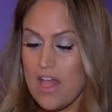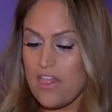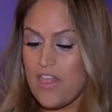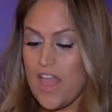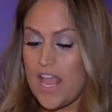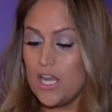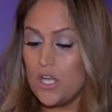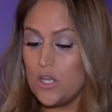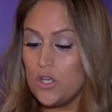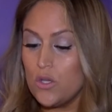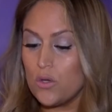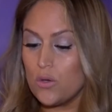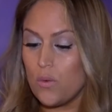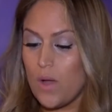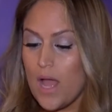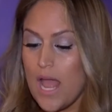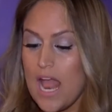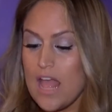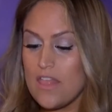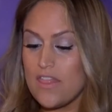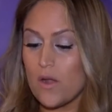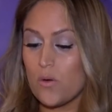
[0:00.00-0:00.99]
they knew
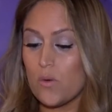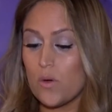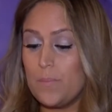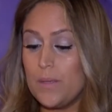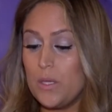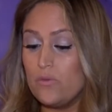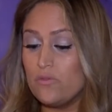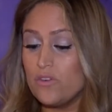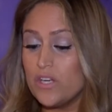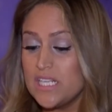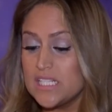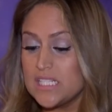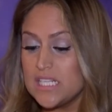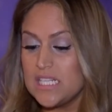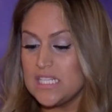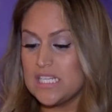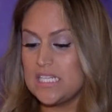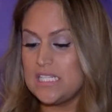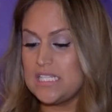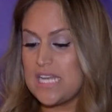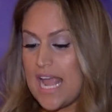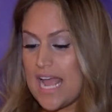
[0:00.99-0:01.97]
there would be reason
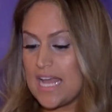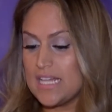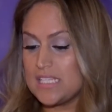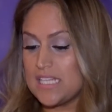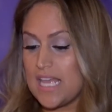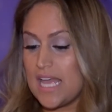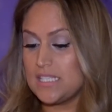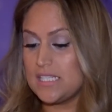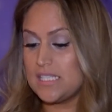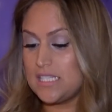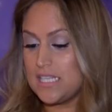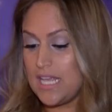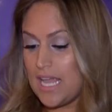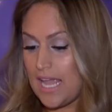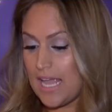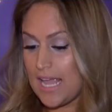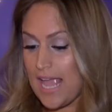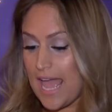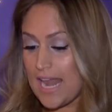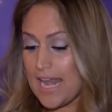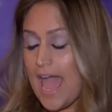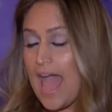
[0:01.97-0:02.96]
to dance and
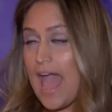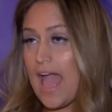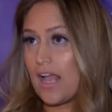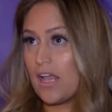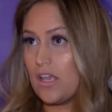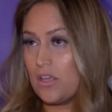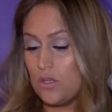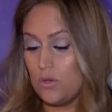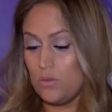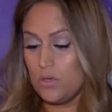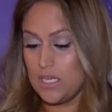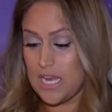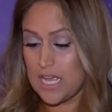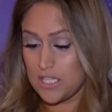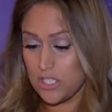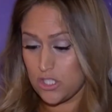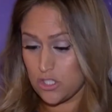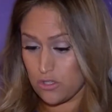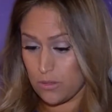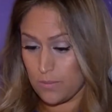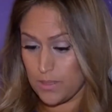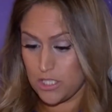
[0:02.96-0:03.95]
sing, and heck, you need
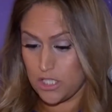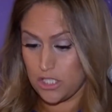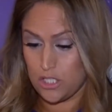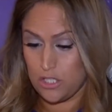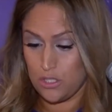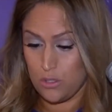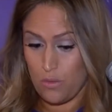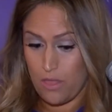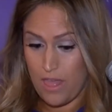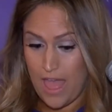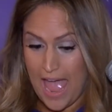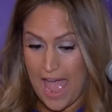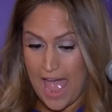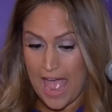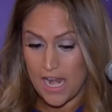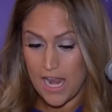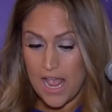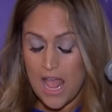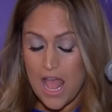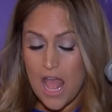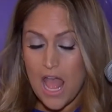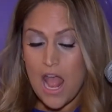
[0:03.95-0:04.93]
instruments to do that.
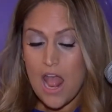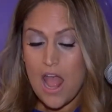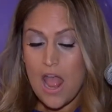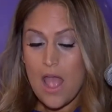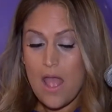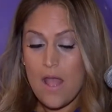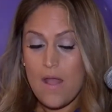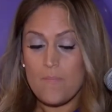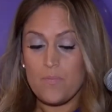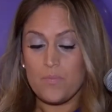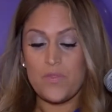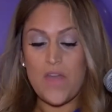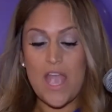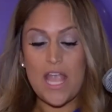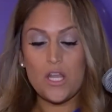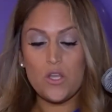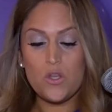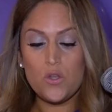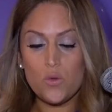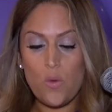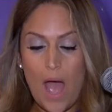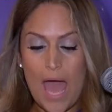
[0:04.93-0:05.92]
They
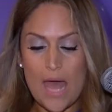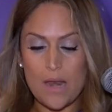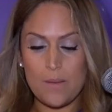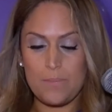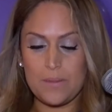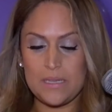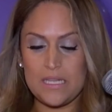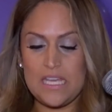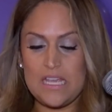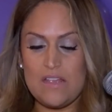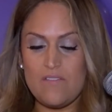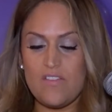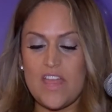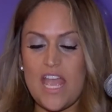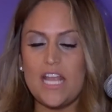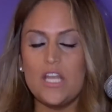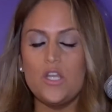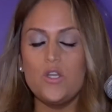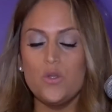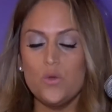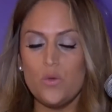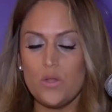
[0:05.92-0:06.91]
knew how to believe. They
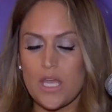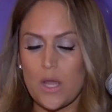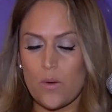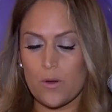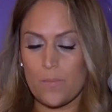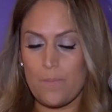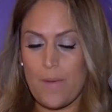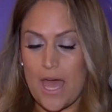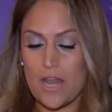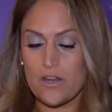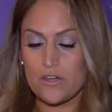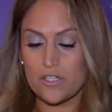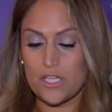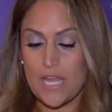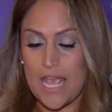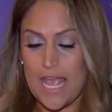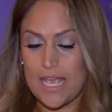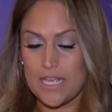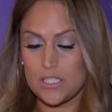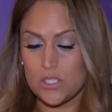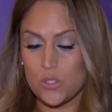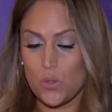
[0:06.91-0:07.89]
knew there were better
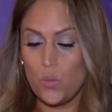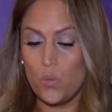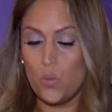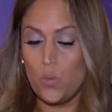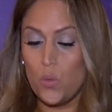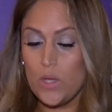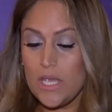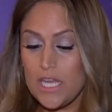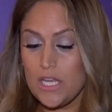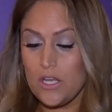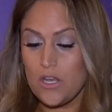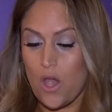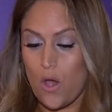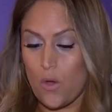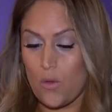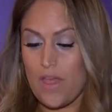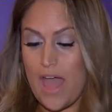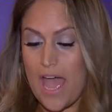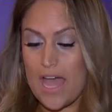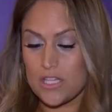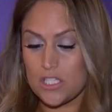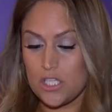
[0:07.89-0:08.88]
days. We know
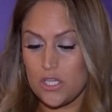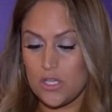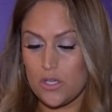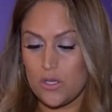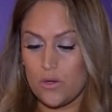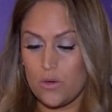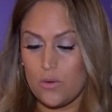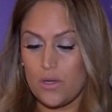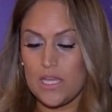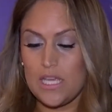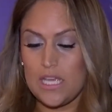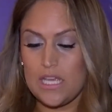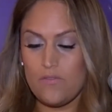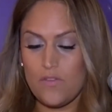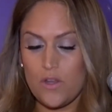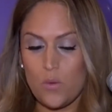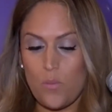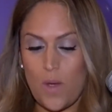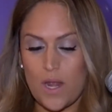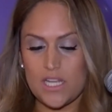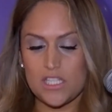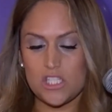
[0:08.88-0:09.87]
that too.
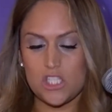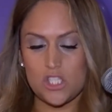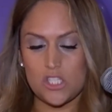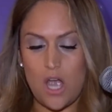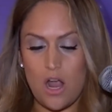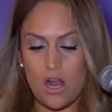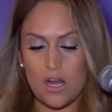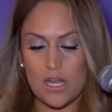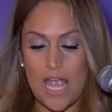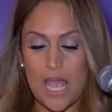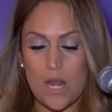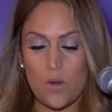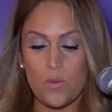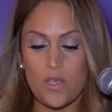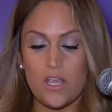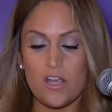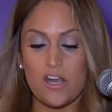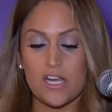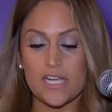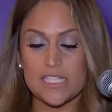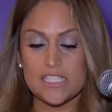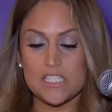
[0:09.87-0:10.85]
Even when it's dark and we
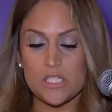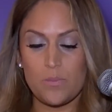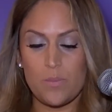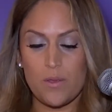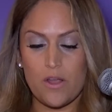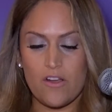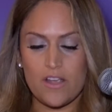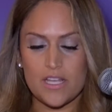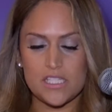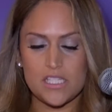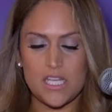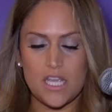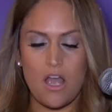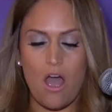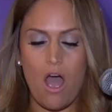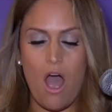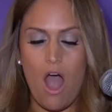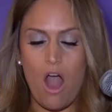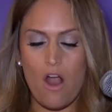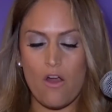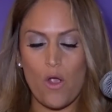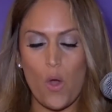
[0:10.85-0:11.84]
are experiencing
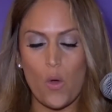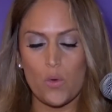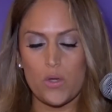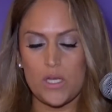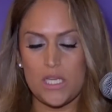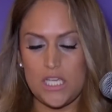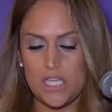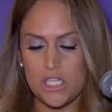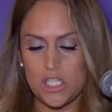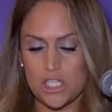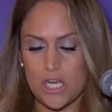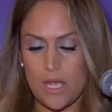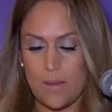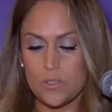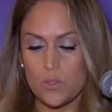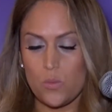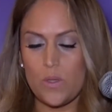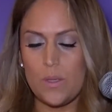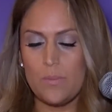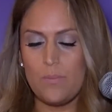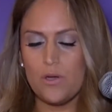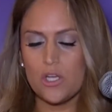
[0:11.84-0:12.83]
our own Egypt,
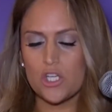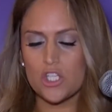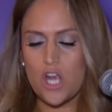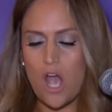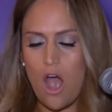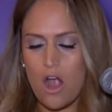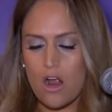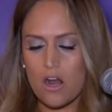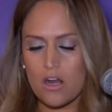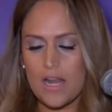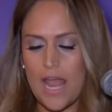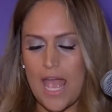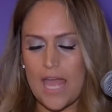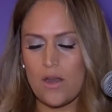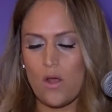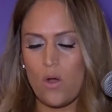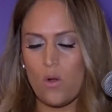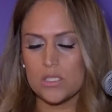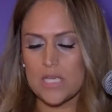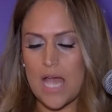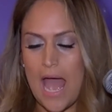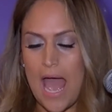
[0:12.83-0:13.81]
we push hard and
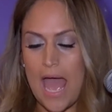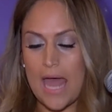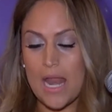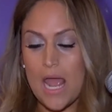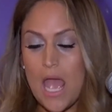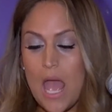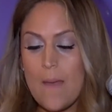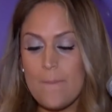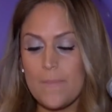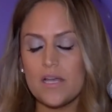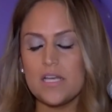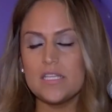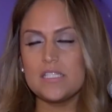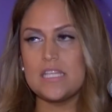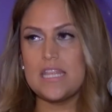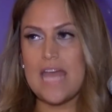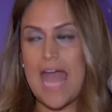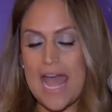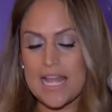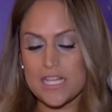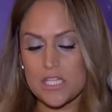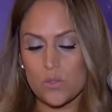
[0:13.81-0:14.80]
hold on because
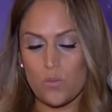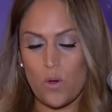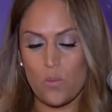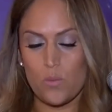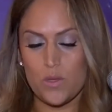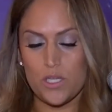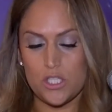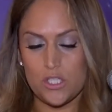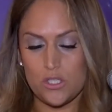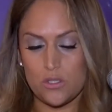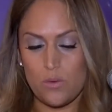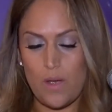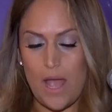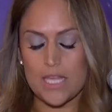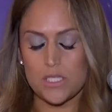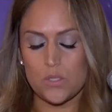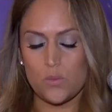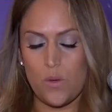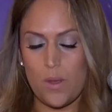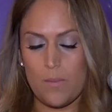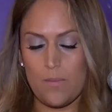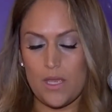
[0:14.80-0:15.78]
that's what we do
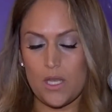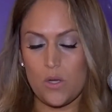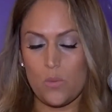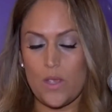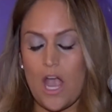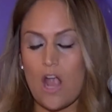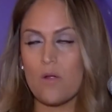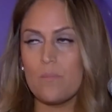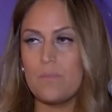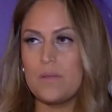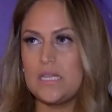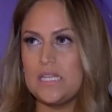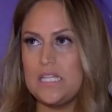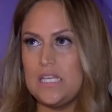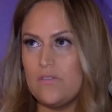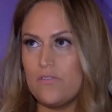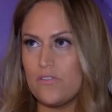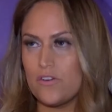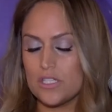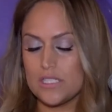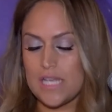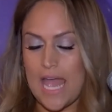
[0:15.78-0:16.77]
as women. We are
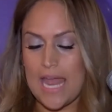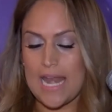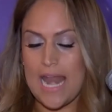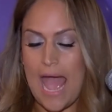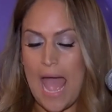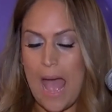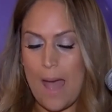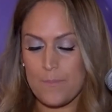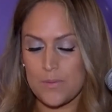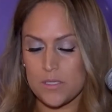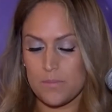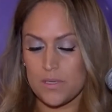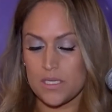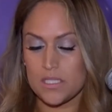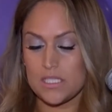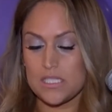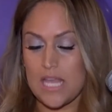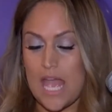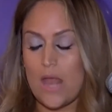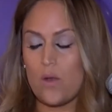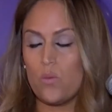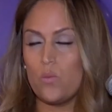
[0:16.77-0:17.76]
believers and
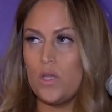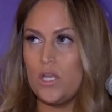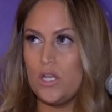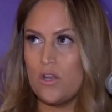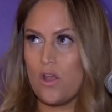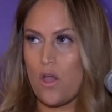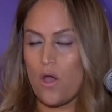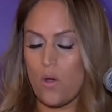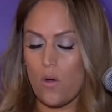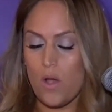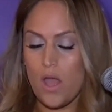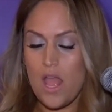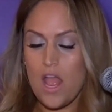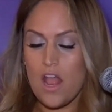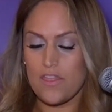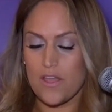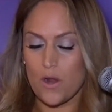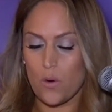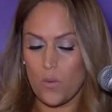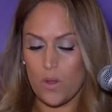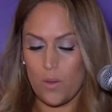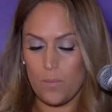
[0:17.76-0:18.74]
optimists, and we know
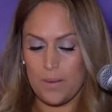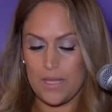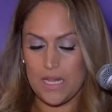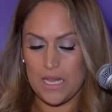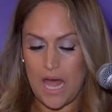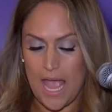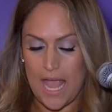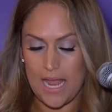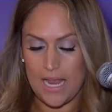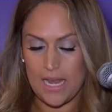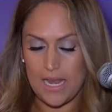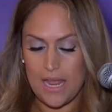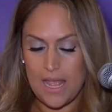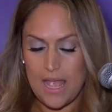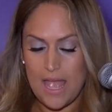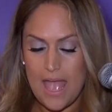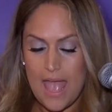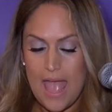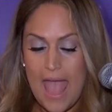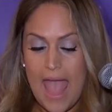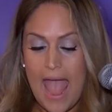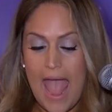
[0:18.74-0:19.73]
there will be light.
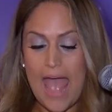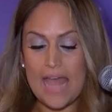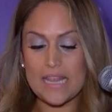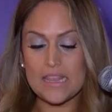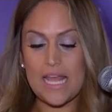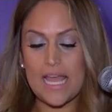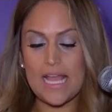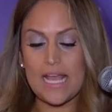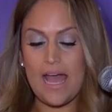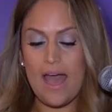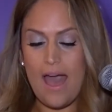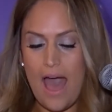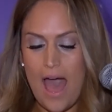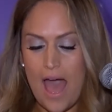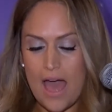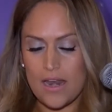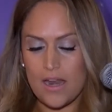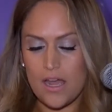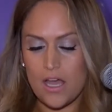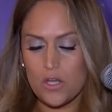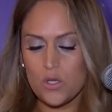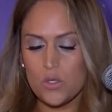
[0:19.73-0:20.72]
And like
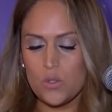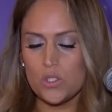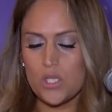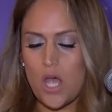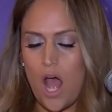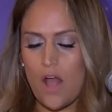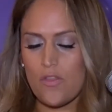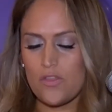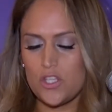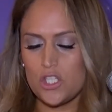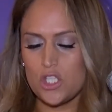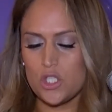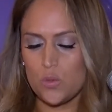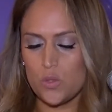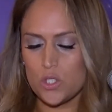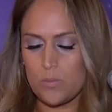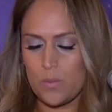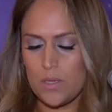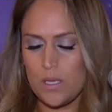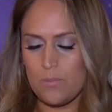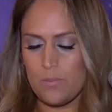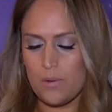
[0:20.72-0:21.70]
Hannah, who taught the
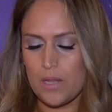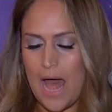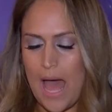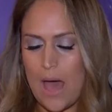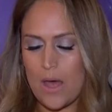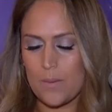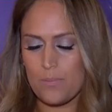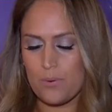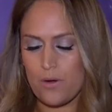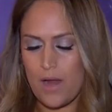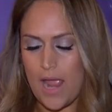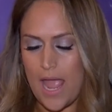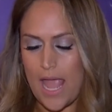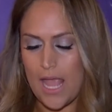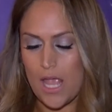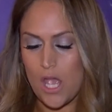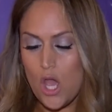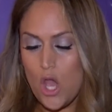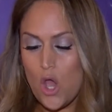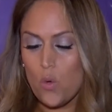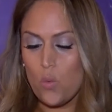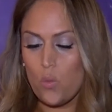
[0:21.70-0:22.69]
Jewish people how to pray,
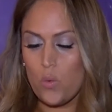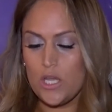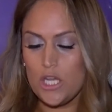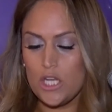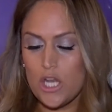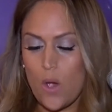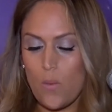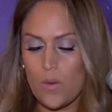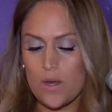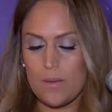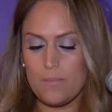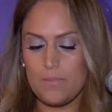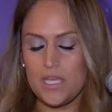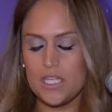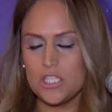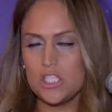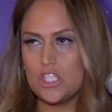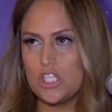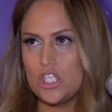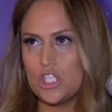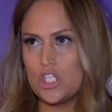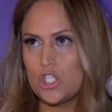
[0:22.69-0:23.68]
we know what it
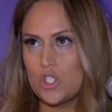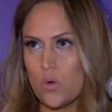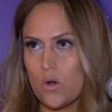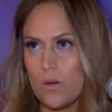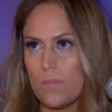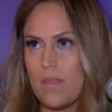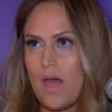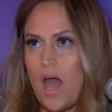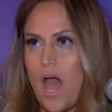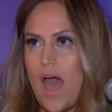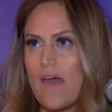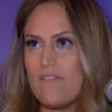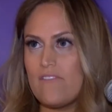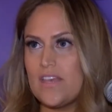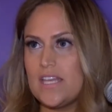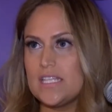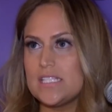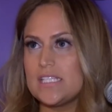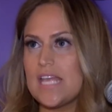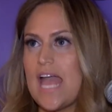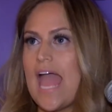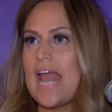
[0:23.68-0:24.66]
means to storm the
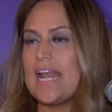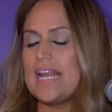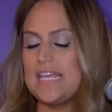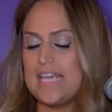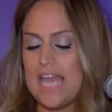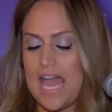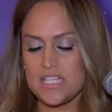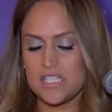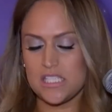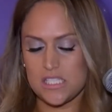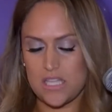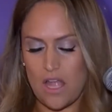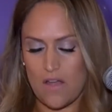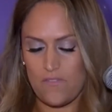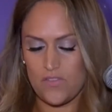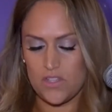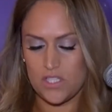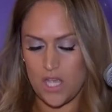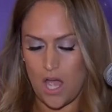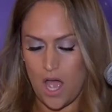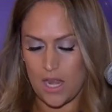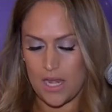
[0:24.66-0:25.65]
heavens and get
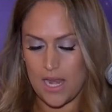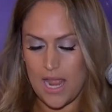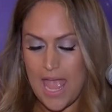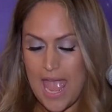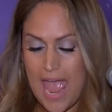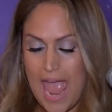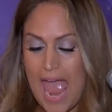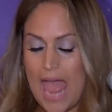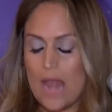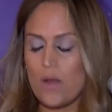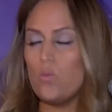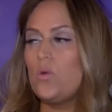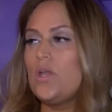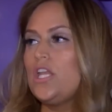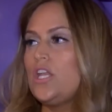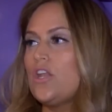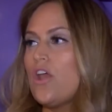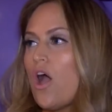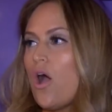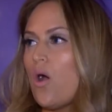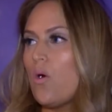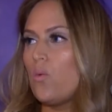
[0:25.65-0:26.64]
stuff done. And we
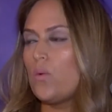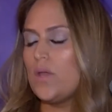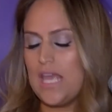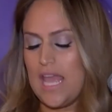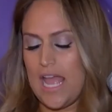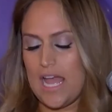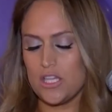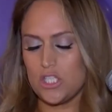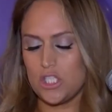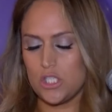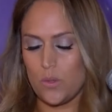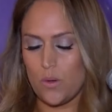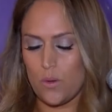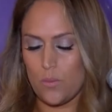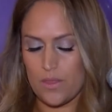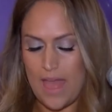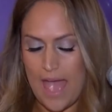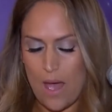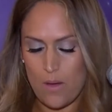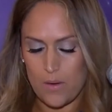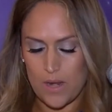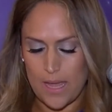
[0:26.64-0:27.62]
know we can't do it
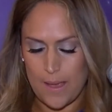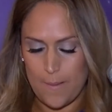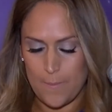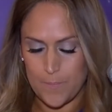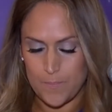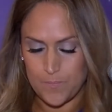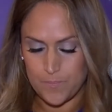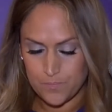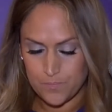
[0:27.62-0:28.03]
without him